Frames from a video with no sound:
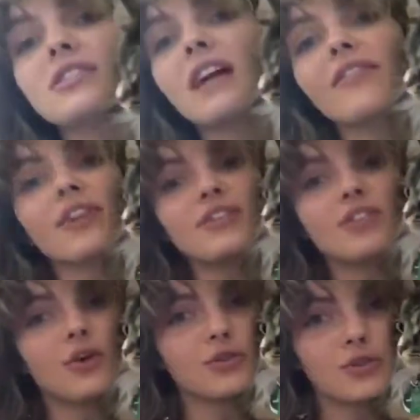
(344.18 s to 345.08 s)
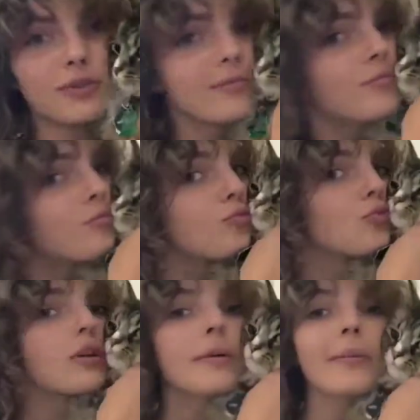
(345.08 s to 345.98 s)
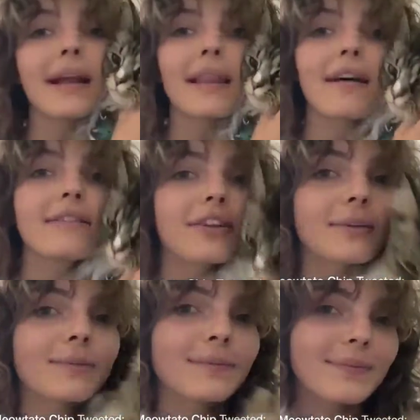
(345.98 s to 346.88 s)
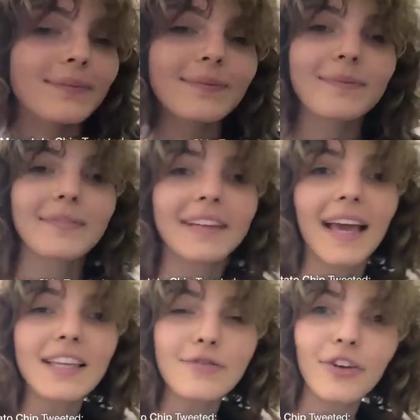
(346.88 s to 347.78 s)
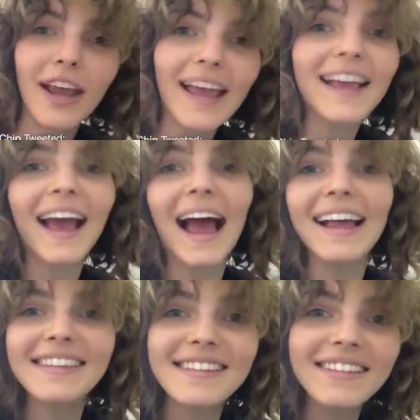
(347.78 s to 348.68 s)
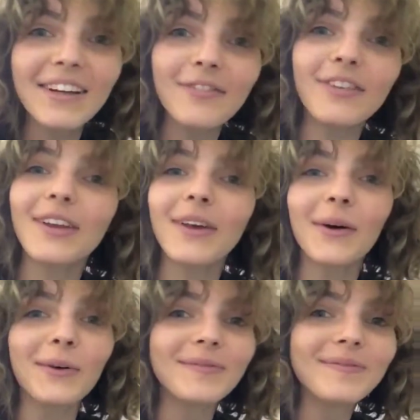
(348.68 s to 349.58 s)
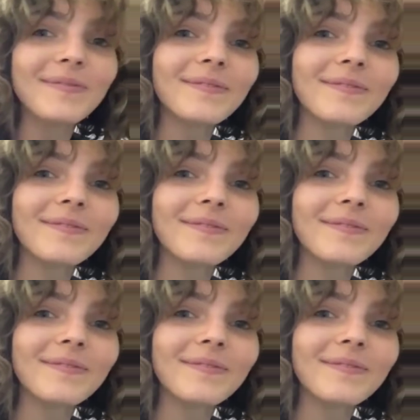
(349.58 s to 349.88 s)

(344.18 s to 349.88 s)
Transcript: She's not very social, but I love her. Yes, for eight cats. Good for you.